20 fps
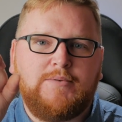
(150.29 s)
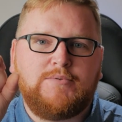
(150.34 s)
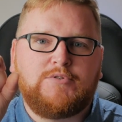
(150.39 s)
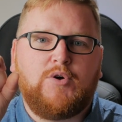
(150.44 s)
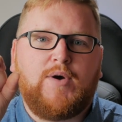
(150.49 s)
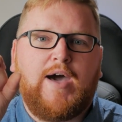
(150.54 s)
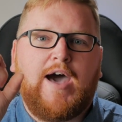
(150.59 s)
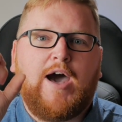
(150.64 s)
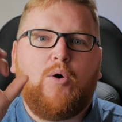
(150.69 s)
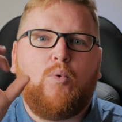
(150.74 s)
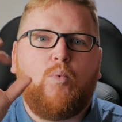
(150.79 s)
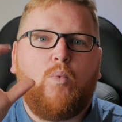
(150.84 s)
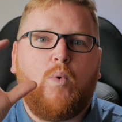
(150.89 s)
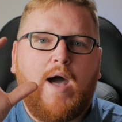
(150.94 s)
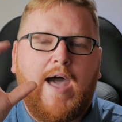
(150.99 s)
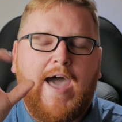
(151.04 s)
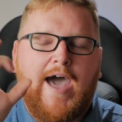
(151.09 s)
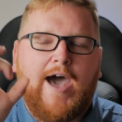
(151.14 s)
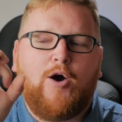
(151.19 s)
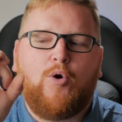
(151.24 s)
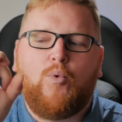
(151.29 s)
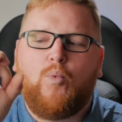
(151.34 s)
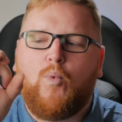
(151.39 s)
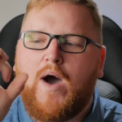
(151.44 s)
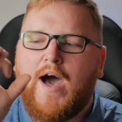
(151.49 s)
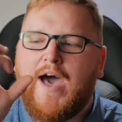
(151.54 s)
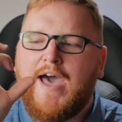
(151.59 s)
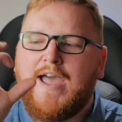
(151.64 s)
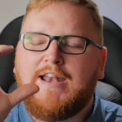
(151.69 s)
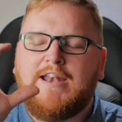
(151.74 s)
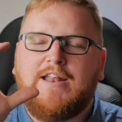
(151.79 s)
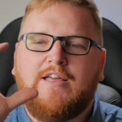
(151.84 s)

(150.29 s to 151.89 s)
so how wide